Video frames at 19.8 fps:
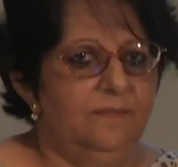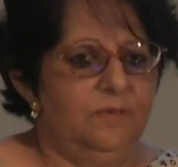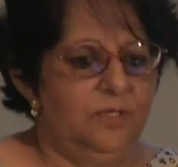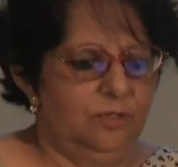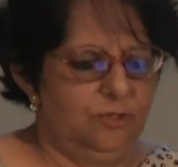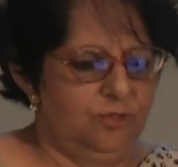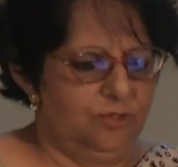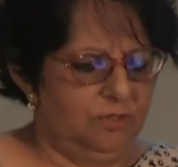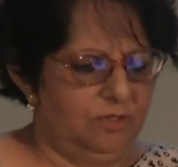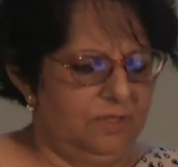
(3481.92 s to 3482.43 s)
I'm
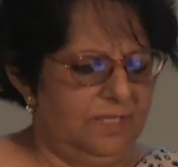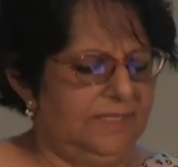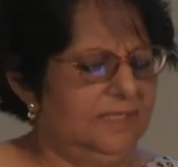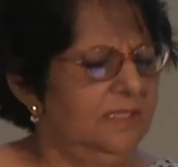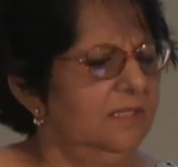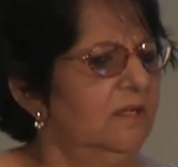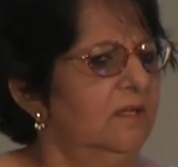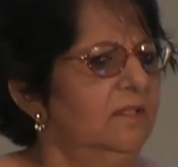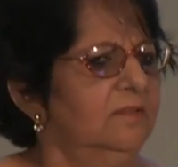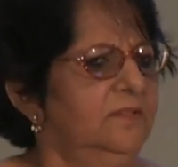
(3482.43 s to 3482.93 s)
not sure I
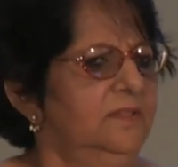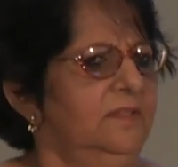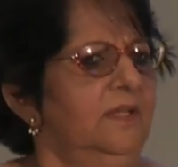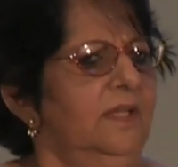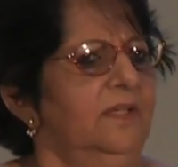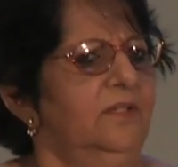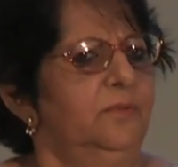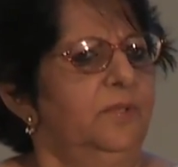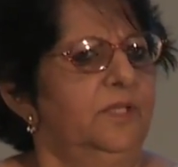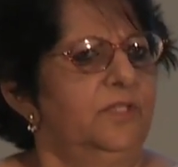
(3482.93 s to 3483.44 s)
can answer
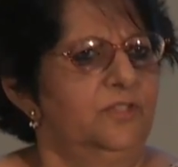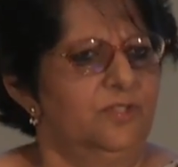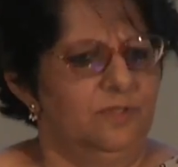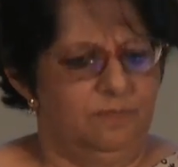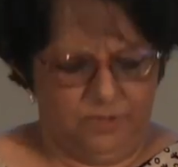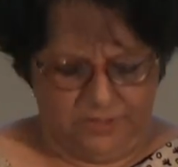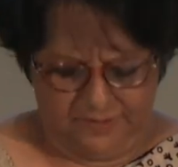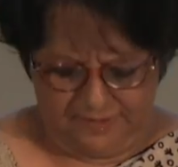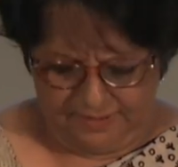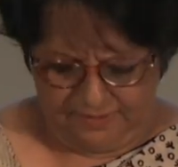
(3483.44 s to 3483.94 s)
that
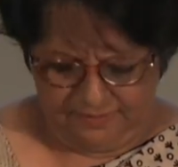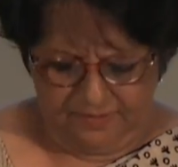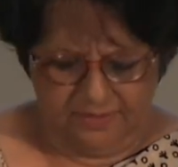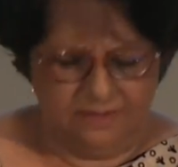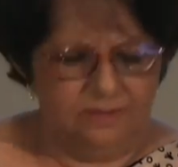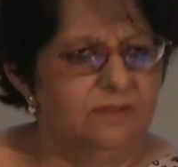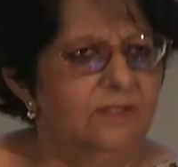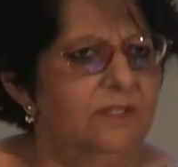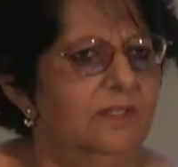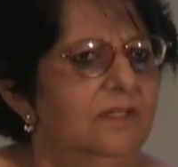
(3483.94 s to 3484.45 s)
question because I
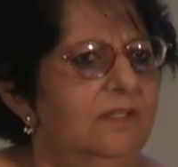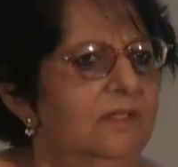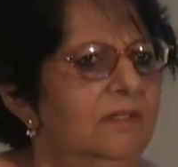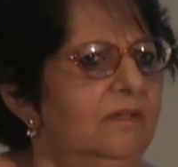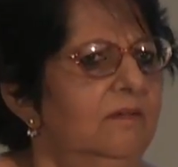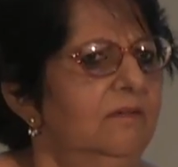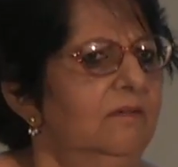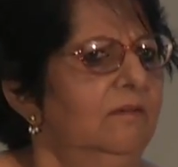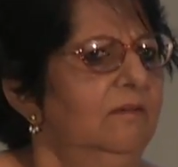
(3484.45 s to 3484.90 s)
think the,